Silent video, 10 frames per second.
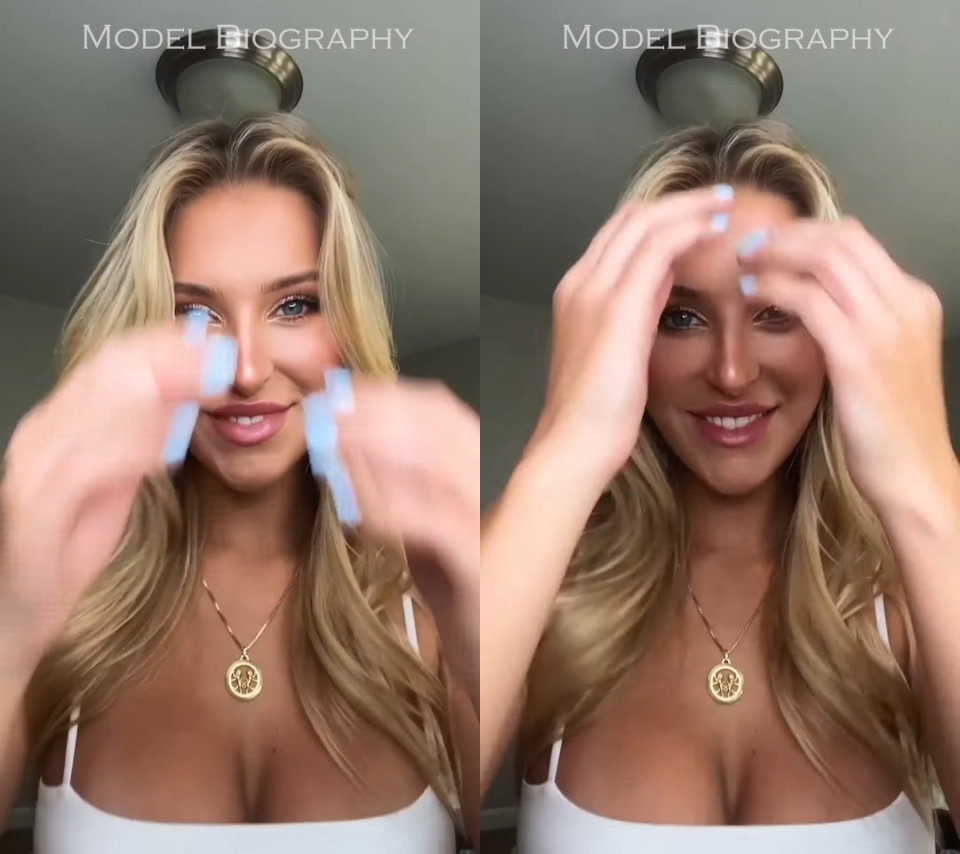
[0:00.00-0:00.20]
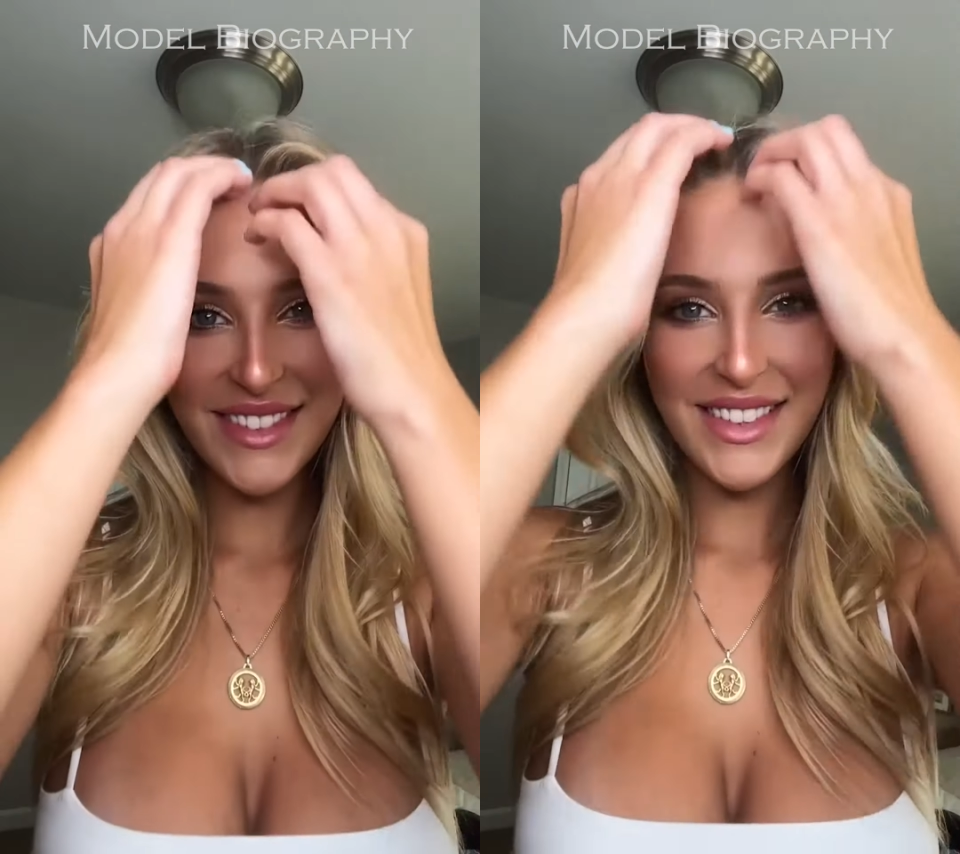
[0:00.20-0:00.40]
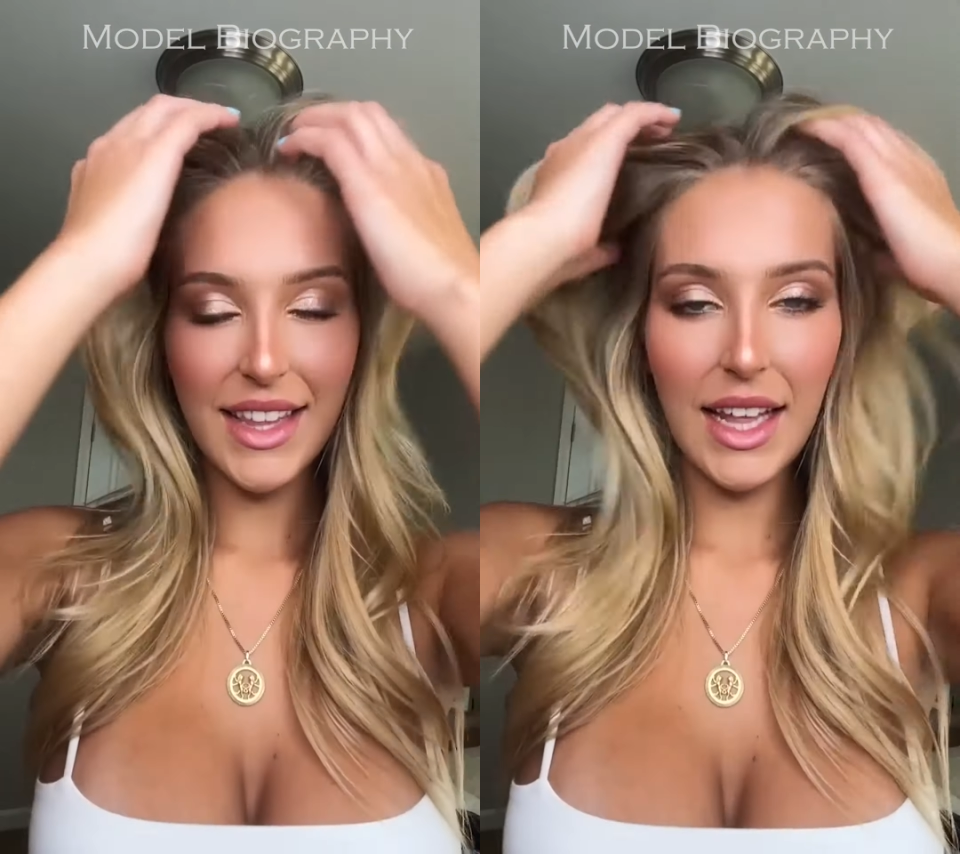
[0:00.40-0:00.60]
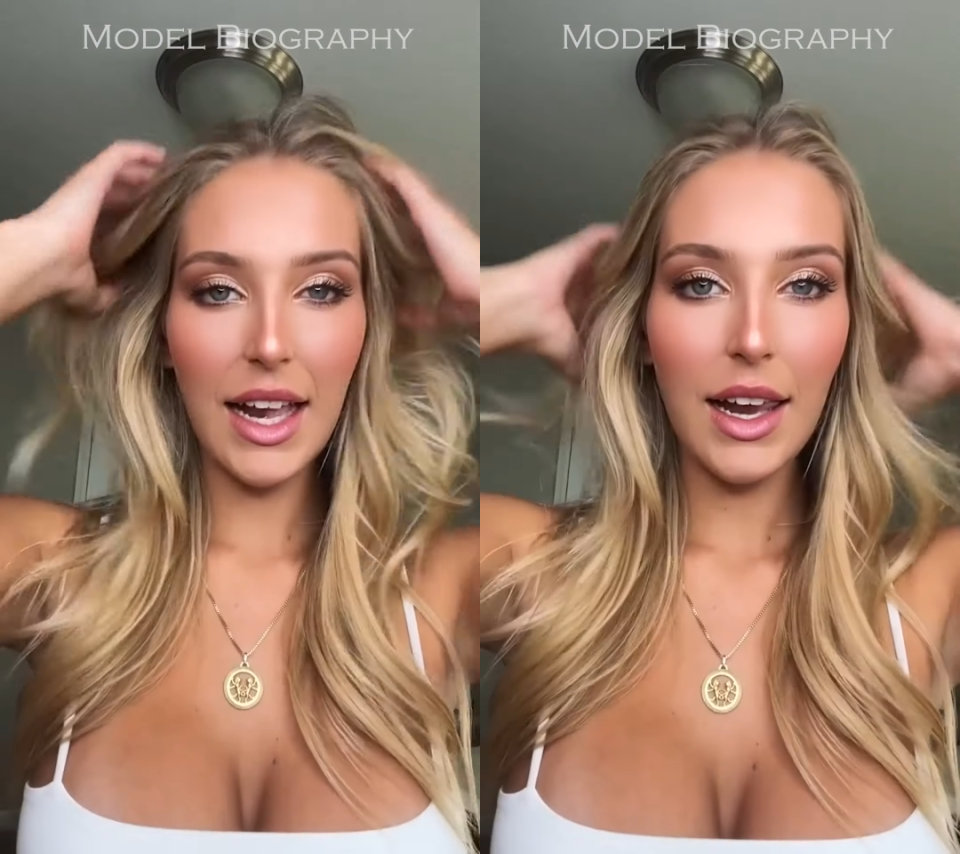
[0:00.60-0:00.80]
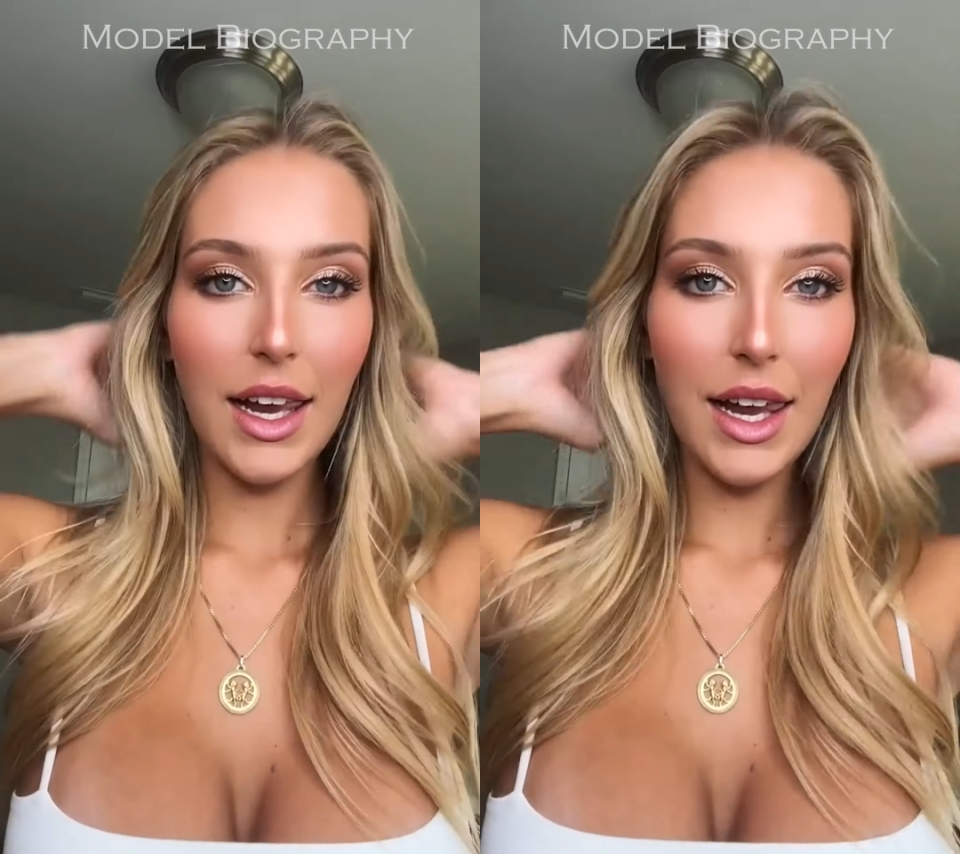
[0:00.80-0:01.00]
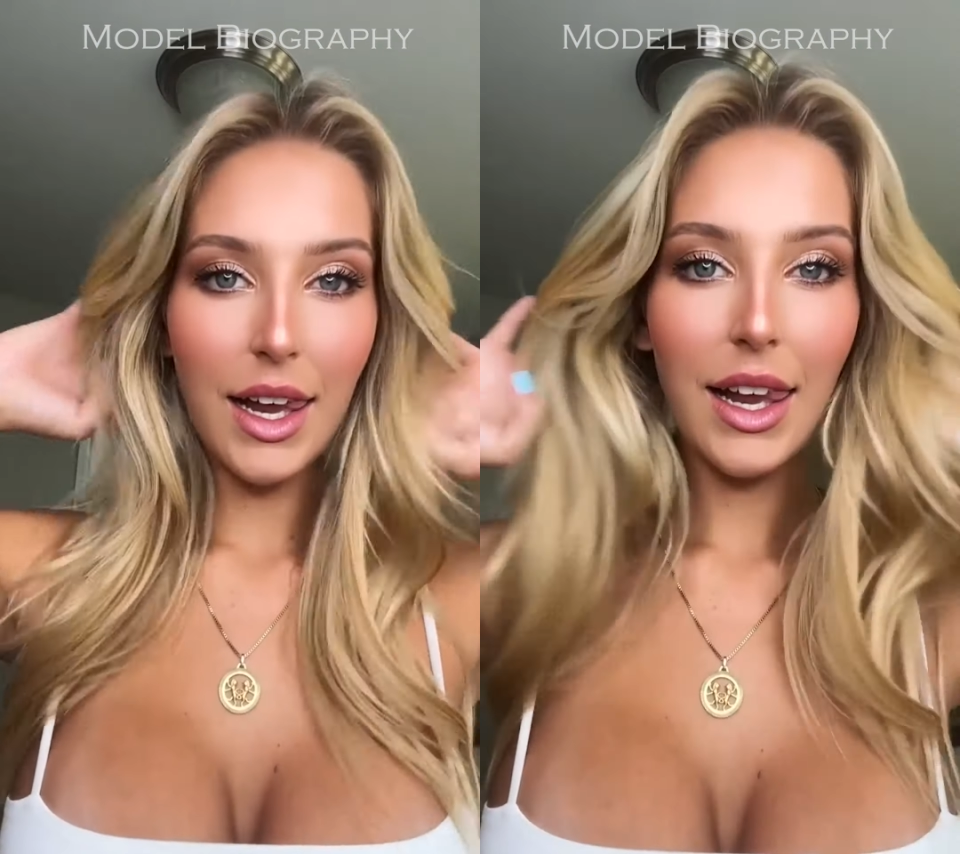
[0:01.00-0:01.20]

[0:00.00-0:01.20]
so secretly, wish